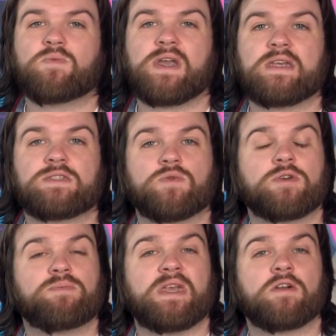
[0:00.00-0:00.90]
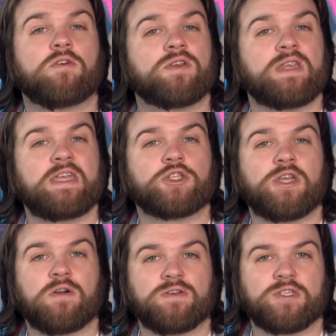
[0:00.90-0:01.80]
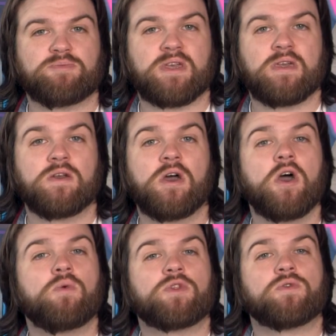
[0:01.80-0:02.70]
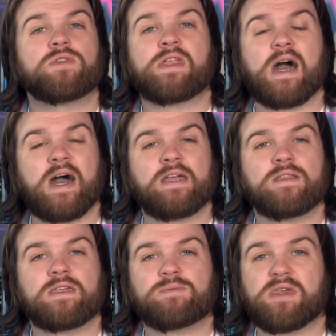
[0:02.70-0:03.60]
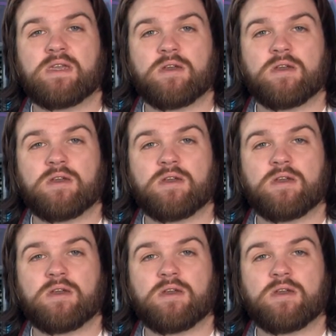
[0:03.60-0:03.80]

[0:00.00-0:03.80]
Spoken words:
way as it would appear on an HDR display, with only the highlights being